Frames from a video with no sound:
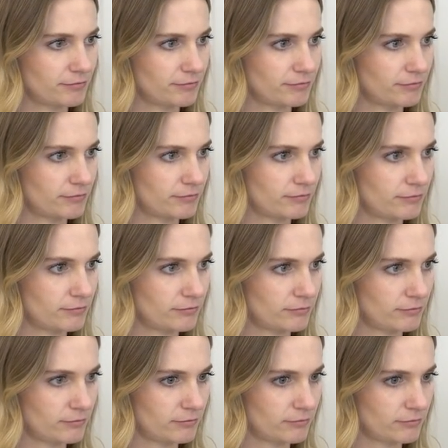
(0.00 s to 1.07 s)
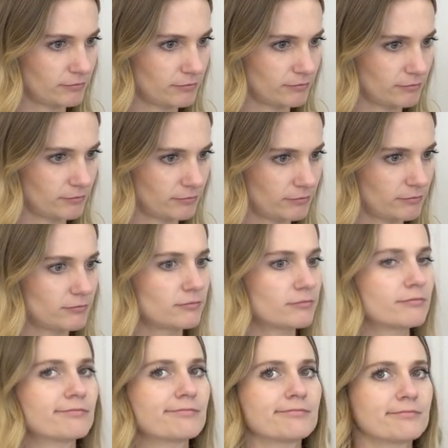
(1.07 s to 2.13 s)

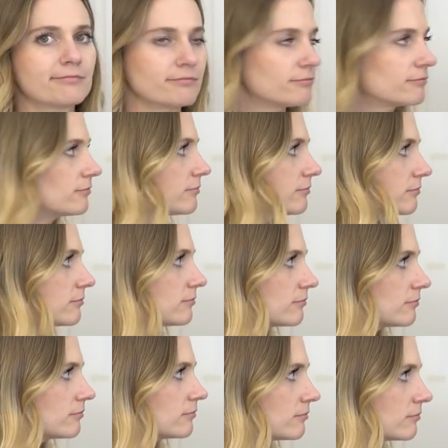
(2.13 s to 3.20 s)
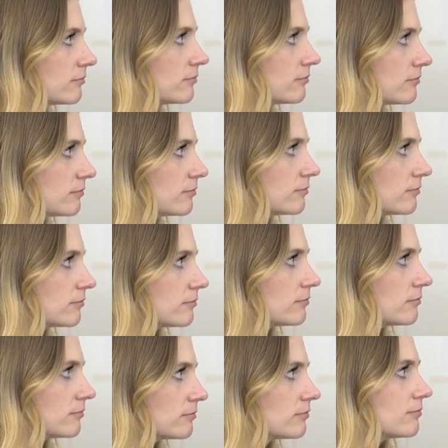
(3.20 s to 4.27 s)
The person shown says nothing.